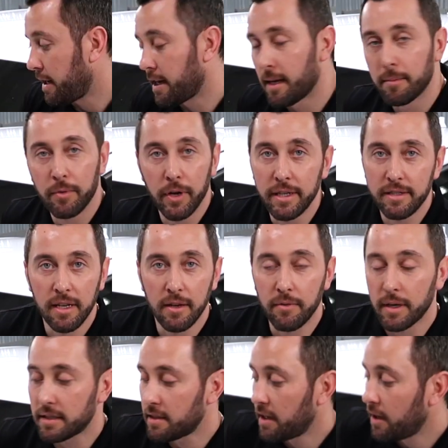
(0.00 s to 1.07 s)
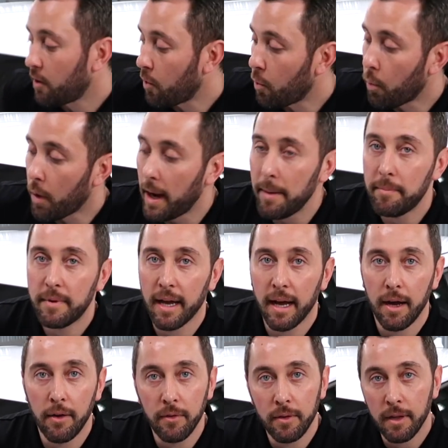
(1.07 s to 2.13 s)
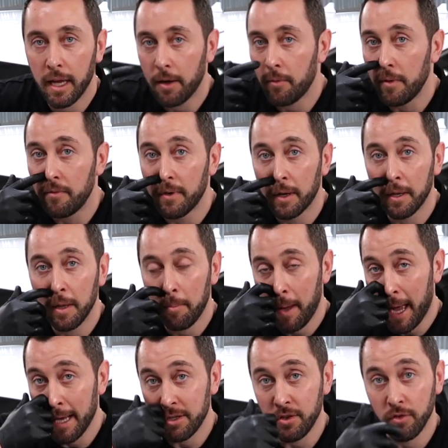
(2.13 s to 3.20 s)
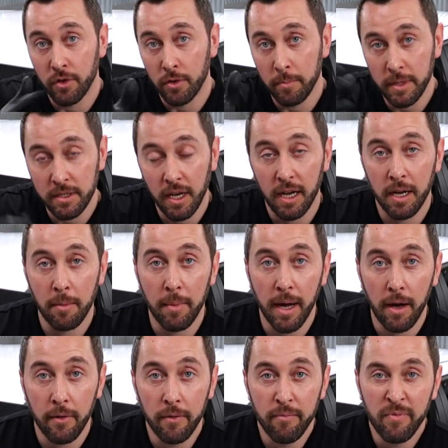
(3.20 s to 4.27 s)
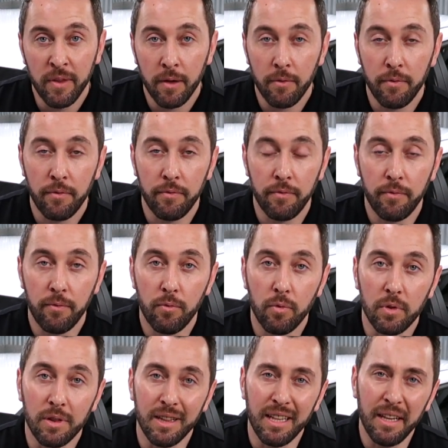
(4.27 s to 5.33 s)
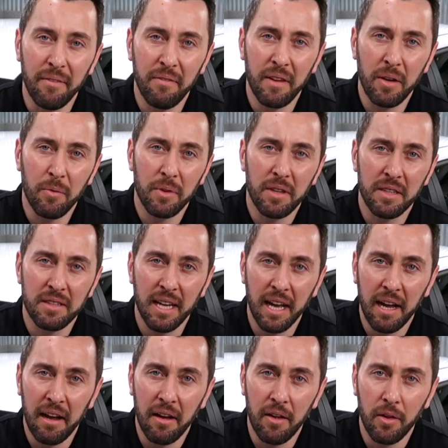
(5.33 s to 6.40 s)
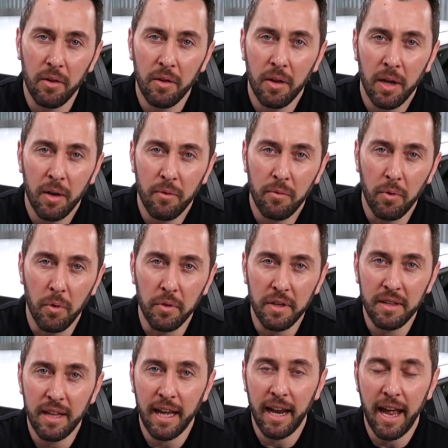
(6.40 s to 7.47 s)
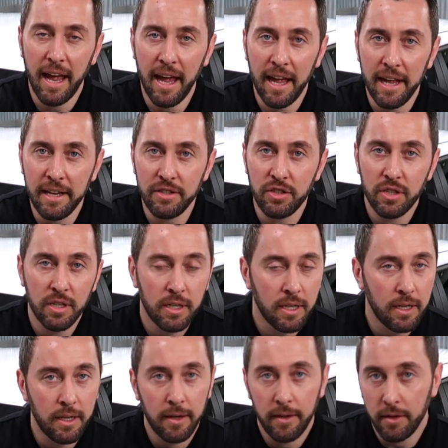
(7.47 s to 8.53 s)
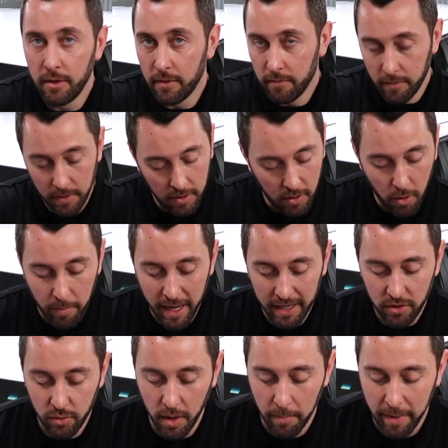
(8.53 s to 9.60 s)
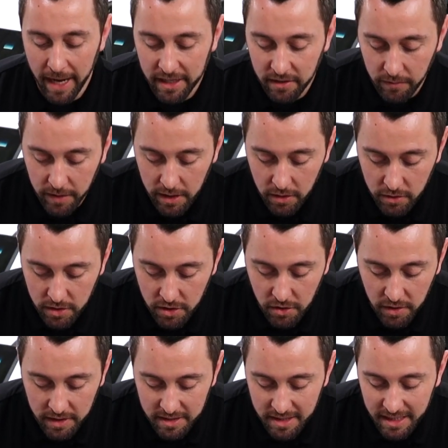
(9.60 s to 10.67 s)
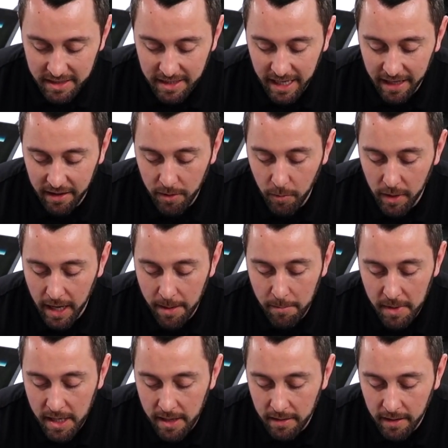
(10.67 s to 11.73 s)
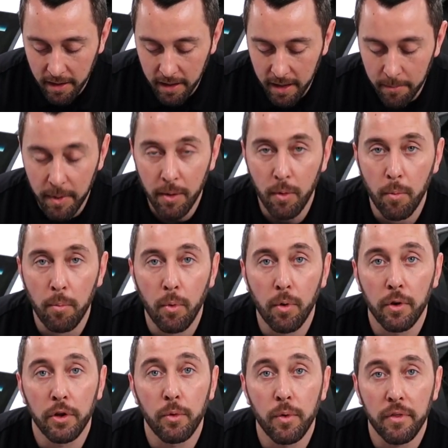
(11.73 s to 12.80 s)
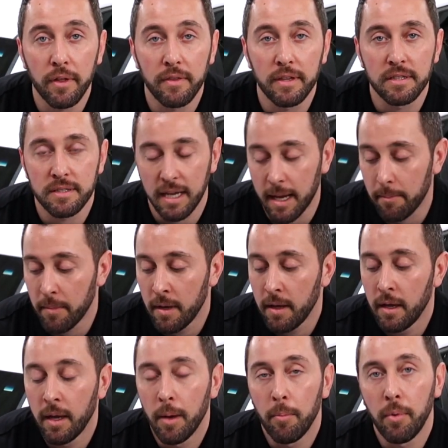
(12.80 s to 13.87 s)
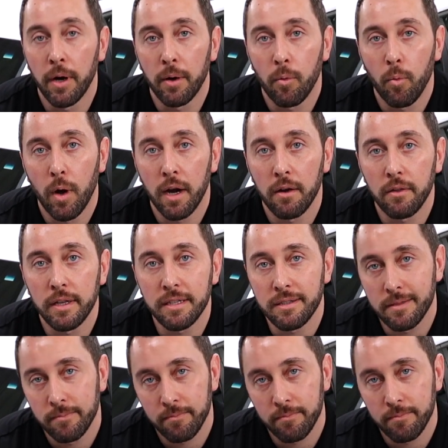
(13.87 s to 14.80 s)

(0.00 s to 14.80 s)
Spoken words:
Great sound effects. Wipe down like we've done in the past. You've heard me talk about lifting with the towel, folding that edge. Go back to our past videos and you can see exactly what I mean. I won't bore you with it this time. But waterless,